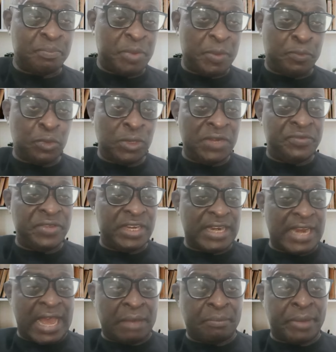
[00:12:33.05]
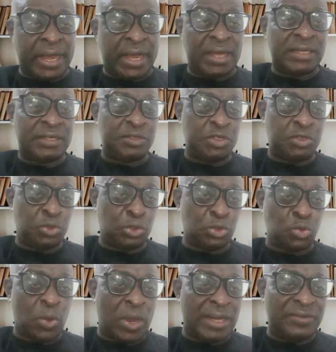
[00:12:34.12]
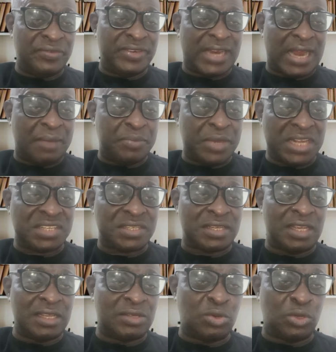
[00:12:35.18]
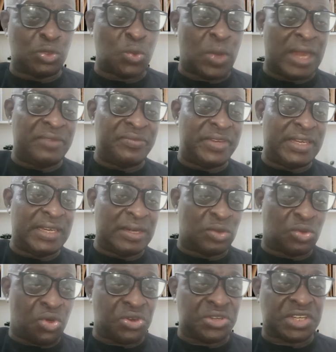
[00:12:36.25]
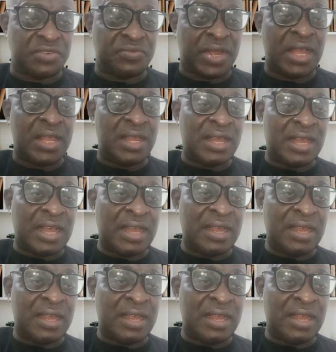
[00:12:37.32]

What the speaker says: People living in Aba, those who are living in Abia State, those who are living in Cross River,